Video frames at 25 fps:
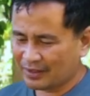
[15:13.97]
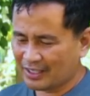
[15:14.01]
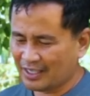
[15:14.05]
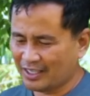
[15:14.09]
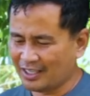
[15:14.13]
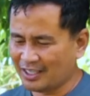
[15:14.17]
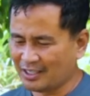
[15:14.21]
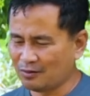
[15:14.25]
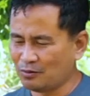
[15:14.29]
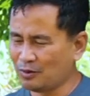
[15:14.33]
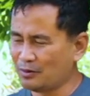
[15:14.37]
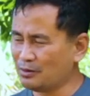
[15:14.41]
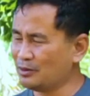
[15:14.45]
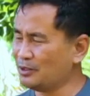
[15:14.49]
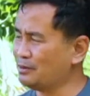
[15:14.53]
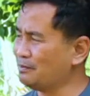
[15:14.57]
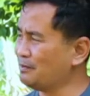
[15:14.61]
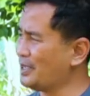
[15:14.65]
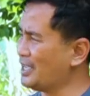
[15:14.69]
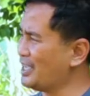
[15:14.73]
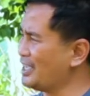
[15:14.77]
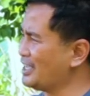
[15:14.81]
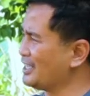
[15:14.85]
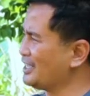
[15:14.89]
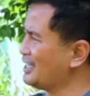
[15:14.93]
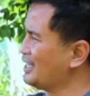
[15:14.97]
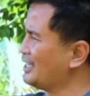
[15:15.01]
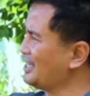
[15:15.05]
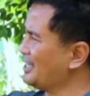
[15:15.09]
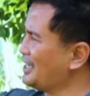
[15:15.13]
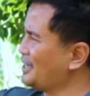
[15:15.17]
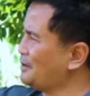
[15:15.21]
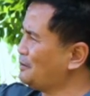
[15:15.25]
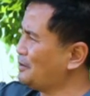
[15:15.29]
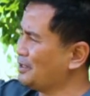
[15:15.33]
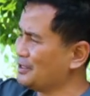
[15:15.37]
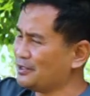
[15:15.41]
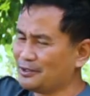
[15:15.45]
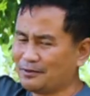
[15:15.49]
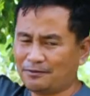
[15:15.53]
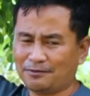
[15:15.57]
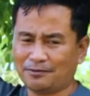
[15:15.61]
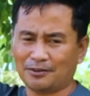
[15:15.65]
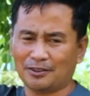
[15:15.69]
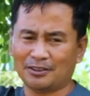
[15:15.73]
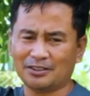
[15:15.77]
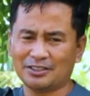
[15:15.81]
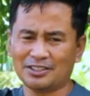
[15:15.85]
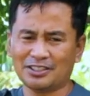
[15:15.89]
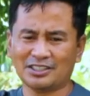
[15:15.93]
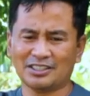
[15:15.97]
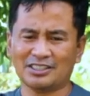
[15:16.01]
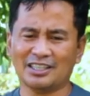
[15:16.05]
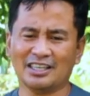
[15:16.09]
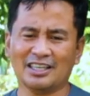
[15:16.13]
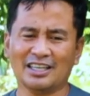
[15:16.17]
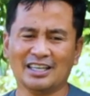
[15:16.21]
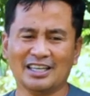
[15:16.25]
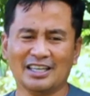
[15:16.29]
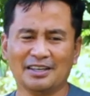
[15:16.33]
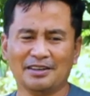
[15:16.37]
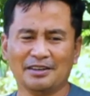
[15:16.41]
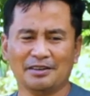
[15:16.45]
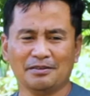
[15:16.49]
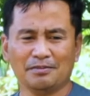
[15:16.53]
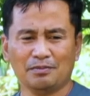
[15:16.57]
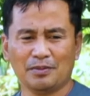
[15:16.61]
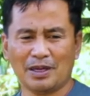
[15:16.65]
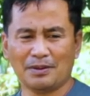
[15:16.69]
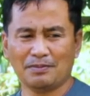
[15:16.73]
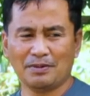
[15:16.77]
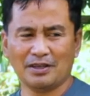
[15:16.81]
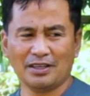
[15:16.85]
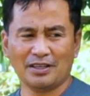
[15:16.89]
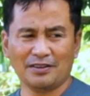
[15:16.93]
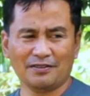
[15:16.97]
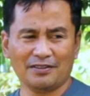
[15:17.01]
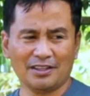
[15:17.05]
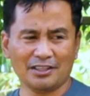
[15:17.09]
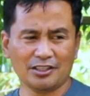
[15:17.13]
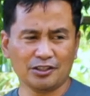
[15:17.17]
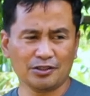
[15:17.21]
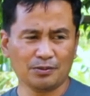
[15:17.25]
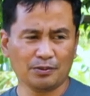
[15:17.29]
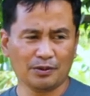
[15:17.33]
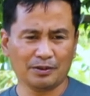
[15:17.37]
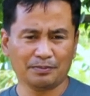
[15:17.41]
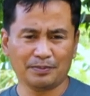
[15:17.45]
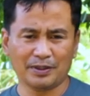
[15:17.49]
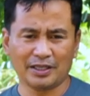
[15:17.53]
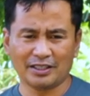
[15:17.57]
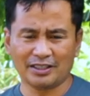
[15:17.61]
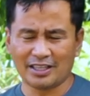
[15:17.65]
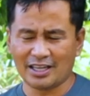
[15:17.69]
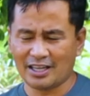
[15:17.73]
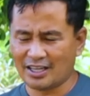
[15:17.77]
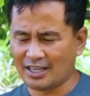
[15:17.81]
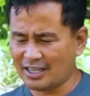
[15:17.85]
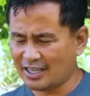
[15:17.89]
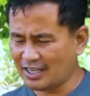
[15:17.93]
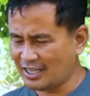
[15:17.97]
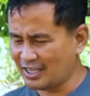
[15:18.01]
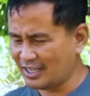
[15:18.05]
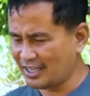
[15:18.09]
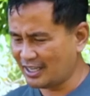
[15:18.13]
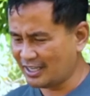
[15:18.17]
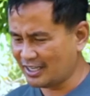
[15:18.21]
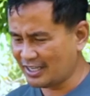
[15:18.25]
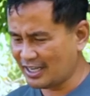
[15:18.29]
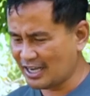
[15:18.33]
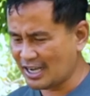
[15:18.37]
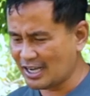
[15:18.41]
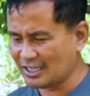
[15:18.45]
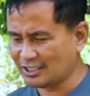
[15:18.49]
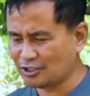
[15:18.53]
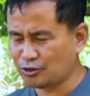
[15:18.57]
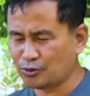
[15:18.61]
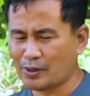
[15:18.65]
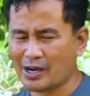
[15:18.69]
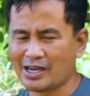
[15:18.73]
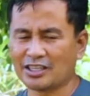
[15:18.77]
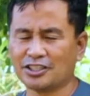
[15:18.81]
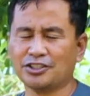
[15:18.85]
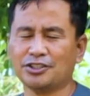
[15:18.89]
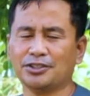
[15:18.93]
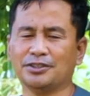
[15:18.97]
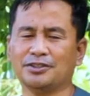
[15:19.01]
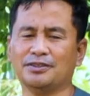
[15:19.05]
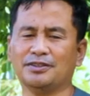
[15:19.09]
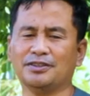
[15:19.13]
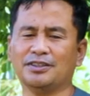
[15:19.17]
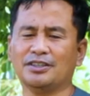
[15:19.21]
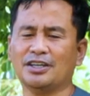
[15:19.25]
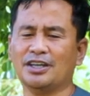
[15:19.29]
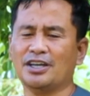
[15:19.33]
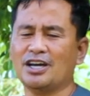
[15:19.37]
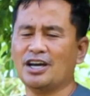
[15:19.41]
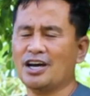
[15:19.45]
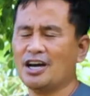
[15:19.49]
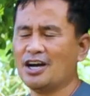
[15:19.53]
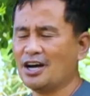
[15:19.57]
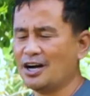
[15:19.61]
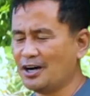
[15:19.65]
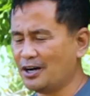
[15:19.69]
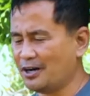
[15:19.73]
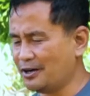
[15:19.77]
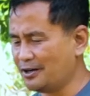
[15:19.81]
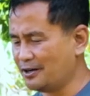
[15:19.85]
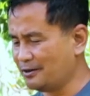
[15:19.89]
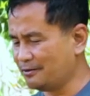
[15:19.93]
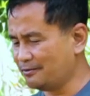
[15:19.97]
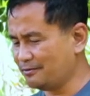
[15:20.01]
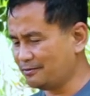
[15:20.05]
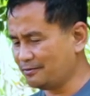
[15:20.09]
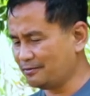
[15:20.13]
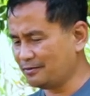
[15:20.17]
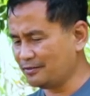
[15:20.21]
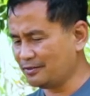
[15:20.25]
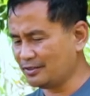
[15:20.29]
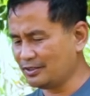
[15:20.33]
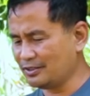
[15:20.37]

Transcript: And we will make a waterfalls. Maybe this will be the attraction of